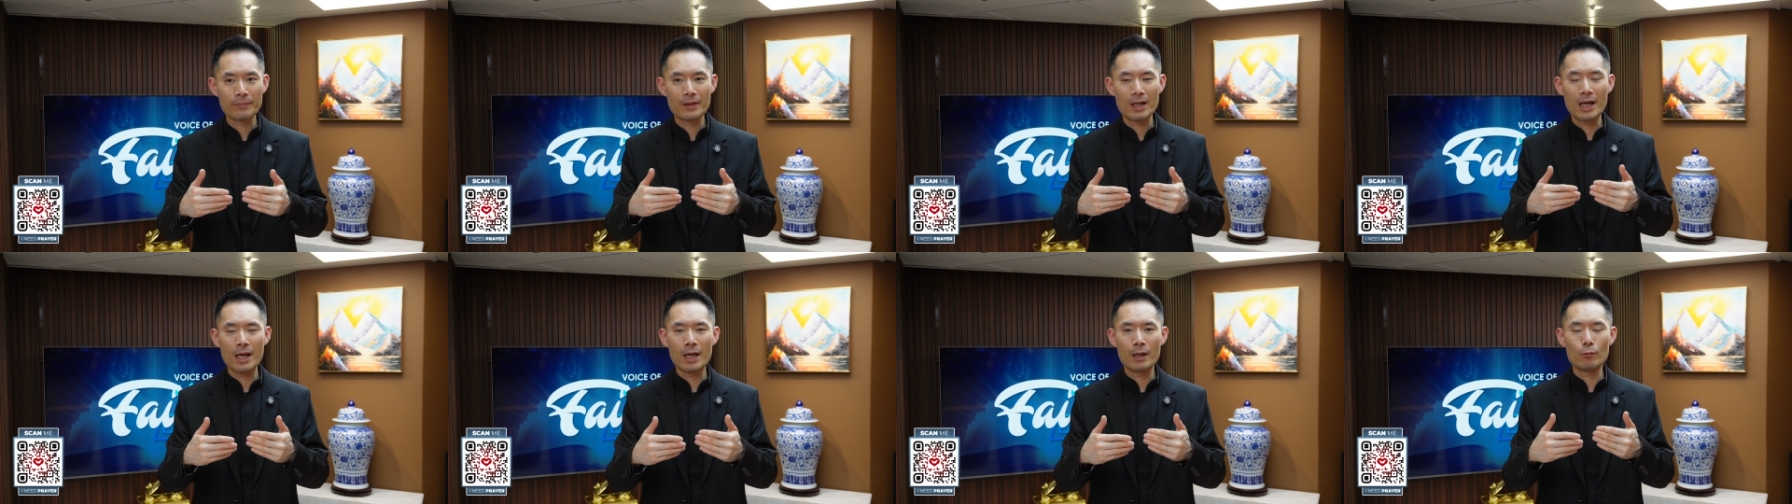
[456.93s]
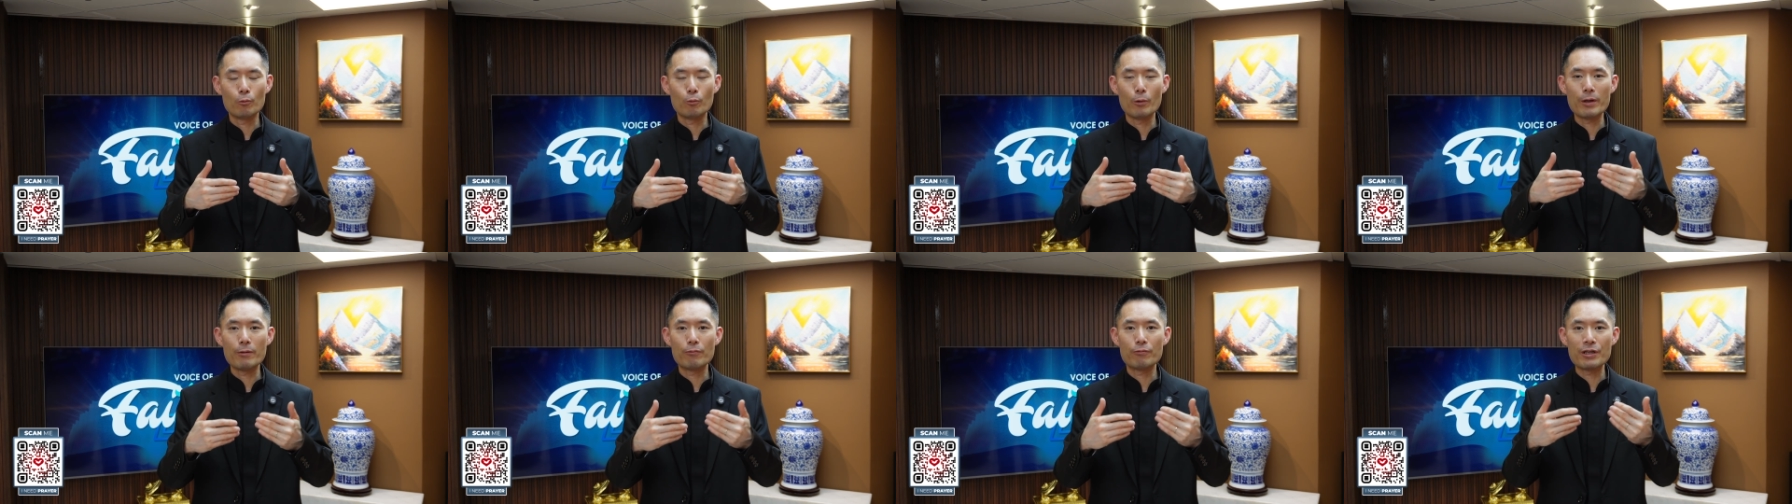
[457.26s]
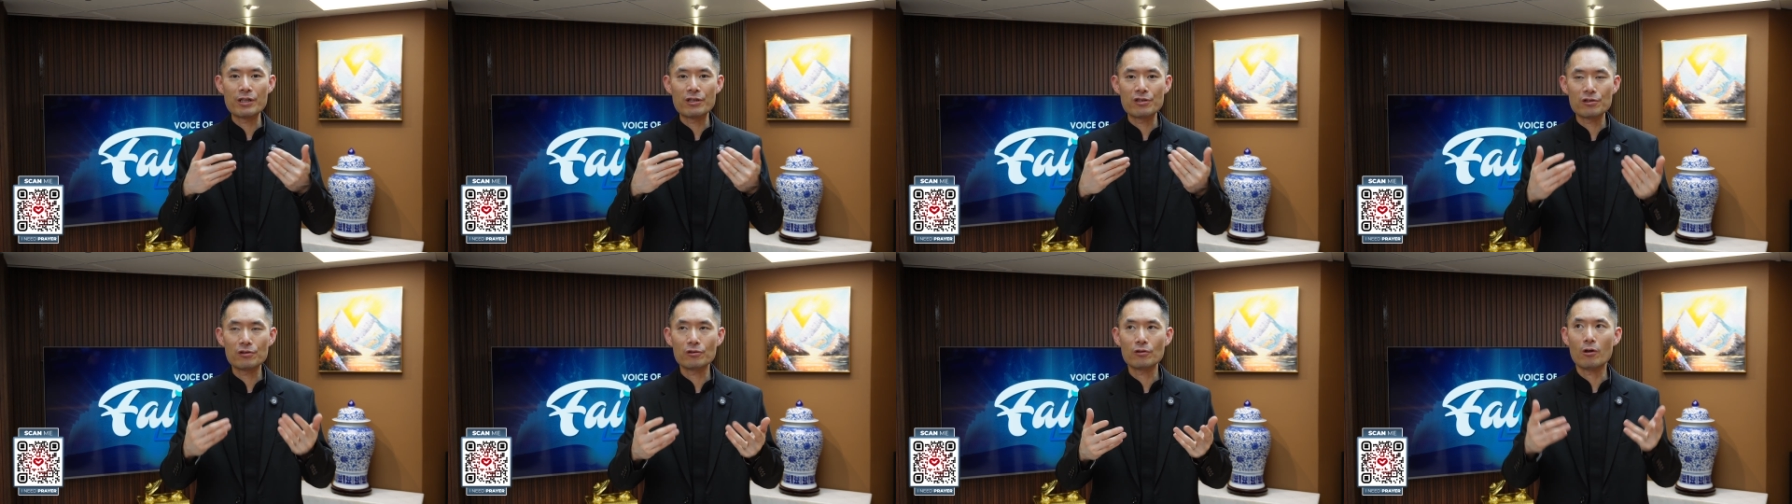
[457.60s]
and we
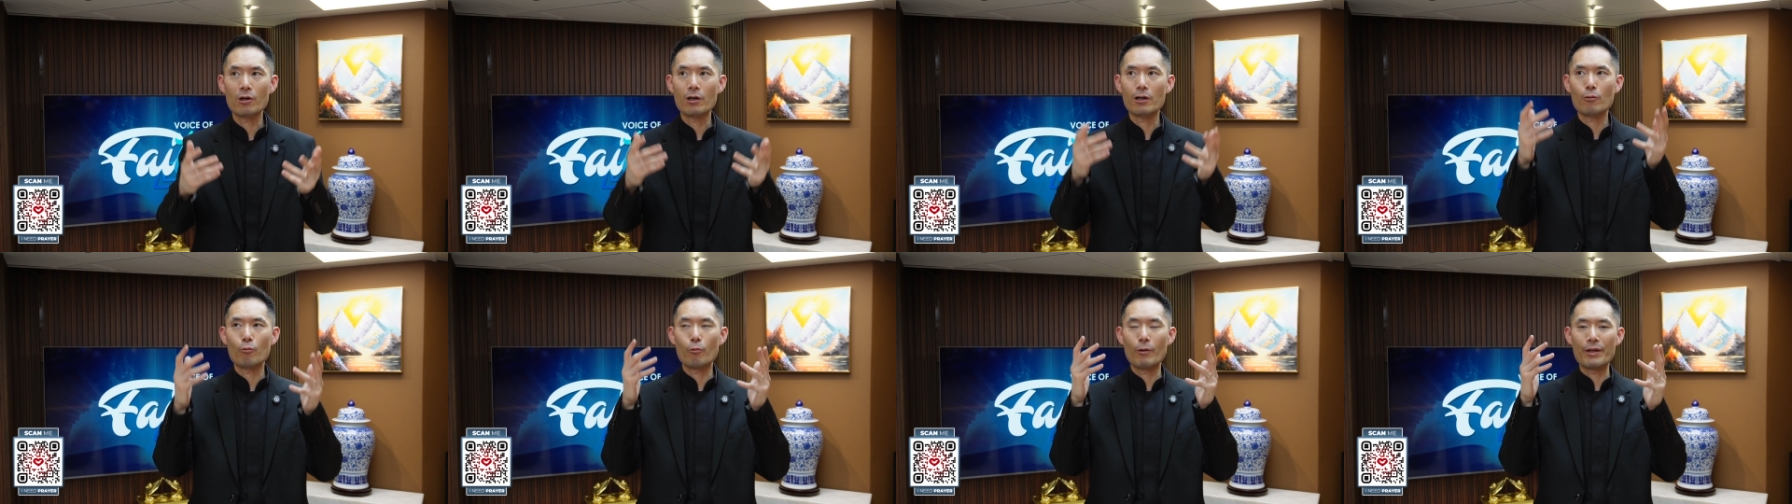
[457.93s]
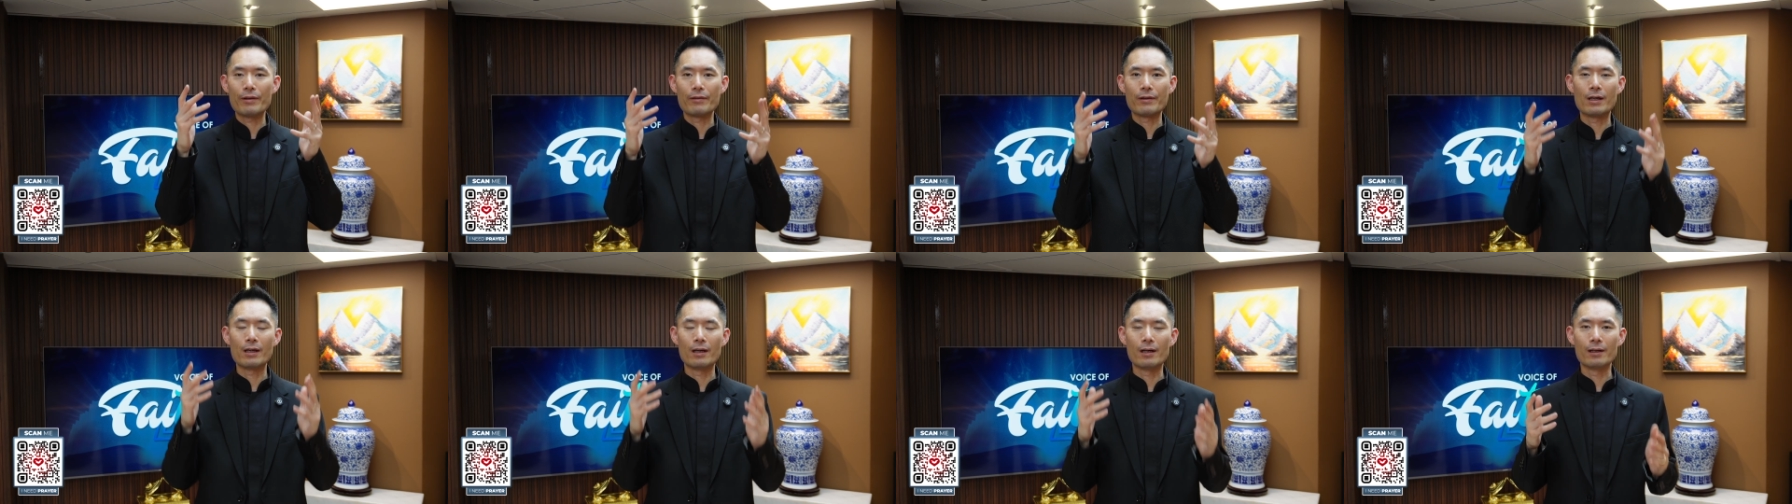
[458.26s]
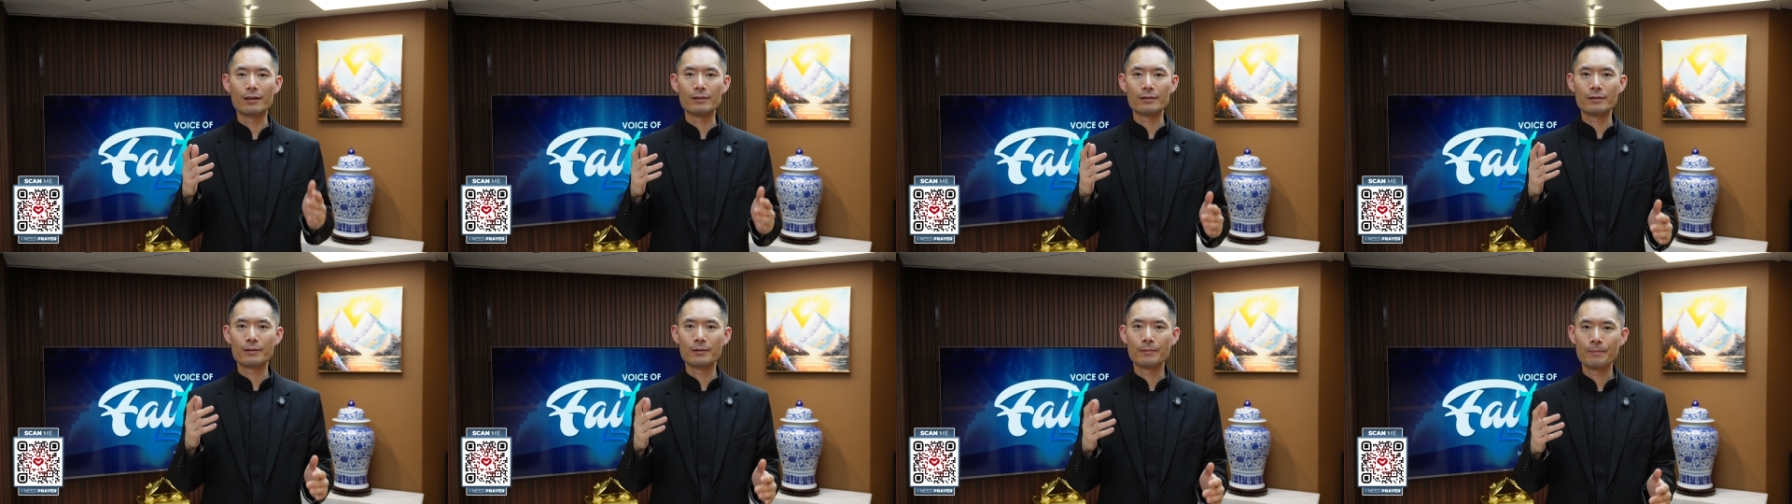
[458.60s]
restore with God